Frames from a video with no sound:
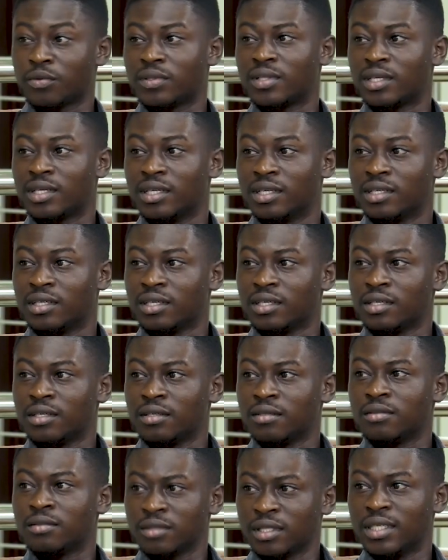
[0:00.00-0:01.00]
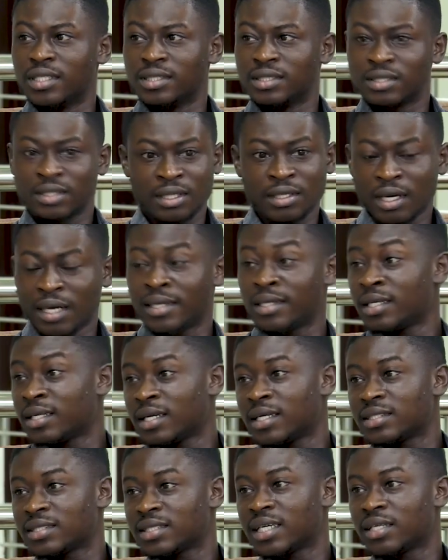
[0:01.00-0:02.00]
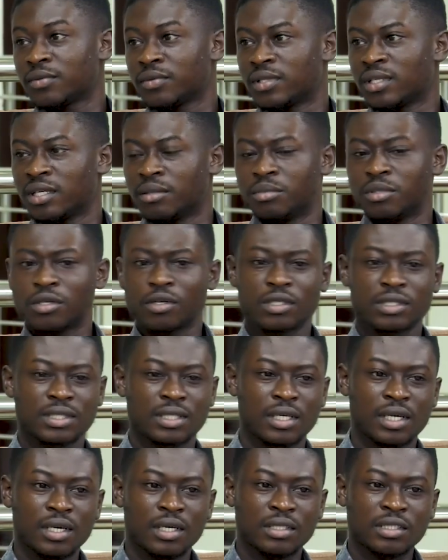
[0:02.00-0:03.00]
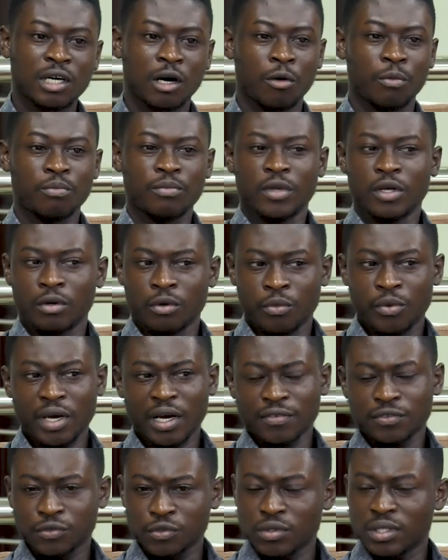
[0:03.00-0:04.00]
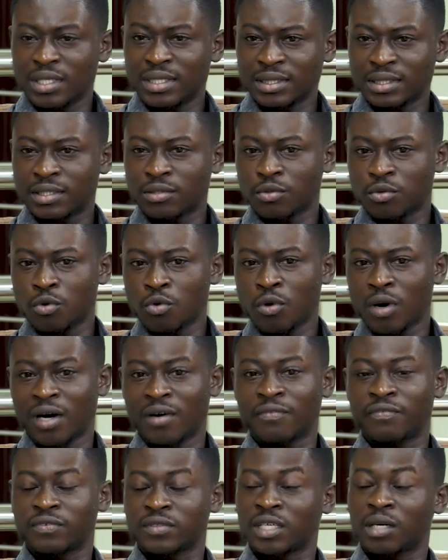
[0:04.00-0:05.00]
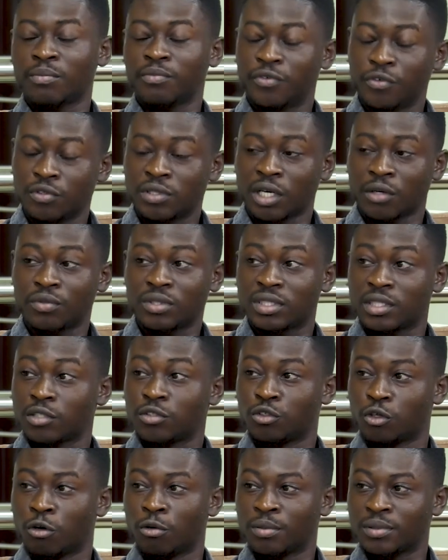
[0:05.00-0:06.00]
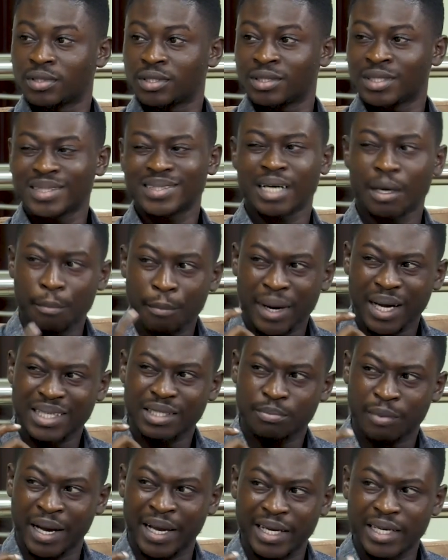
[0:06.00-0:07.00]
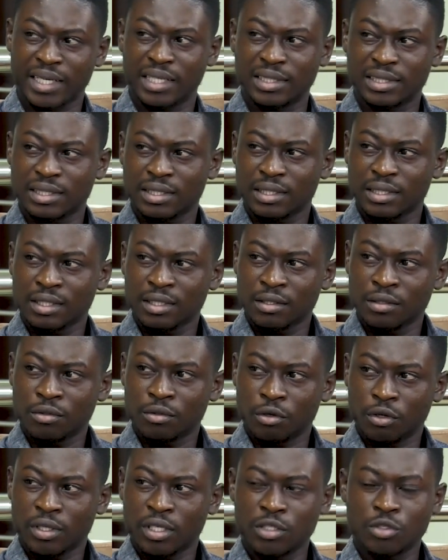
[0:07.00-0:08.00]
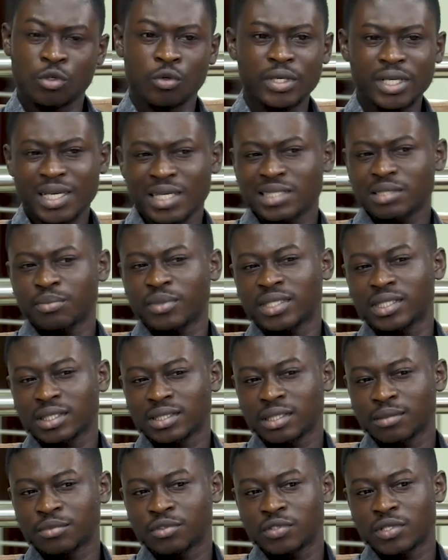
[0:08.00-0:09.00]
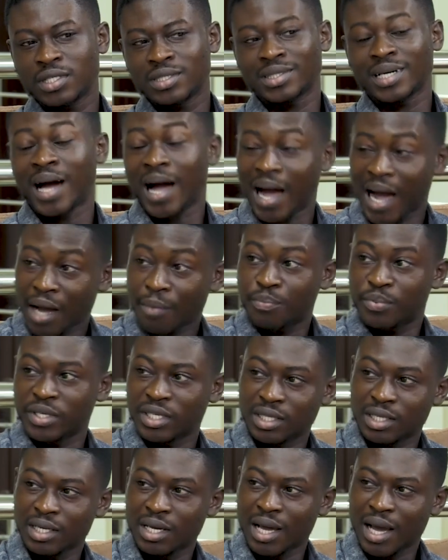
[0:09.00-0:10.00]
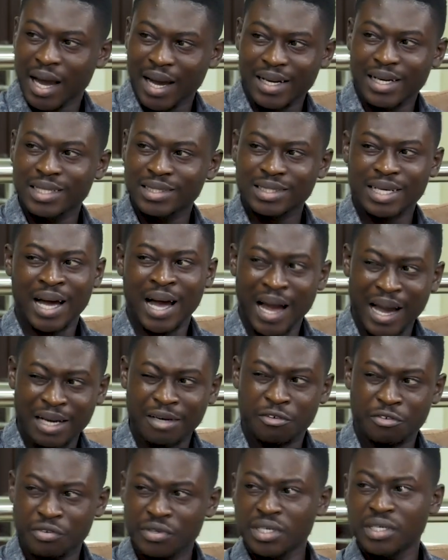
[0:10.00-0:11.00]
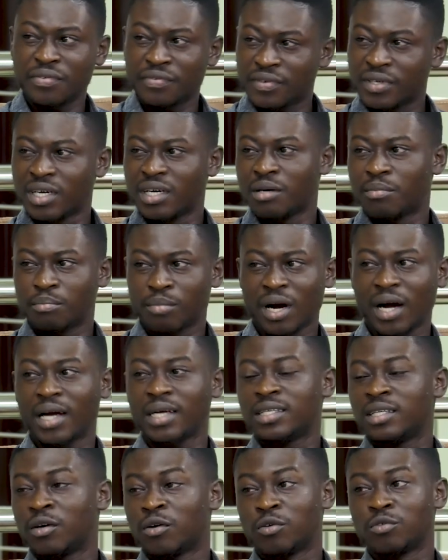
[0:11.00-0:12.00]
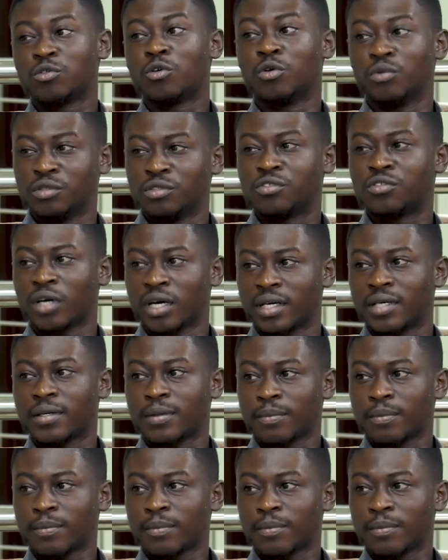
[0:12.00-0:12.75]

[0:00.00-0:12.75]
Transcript: with her, her. time has been wasted. Yes, mm -hmm. and mm-hmm. then I side with her because now we have students who have some futuristic jobs that are marked by age. That's true. Okay, so in as much as some students are happy, mm -hmm. others are aggrieved by the ongoing strike.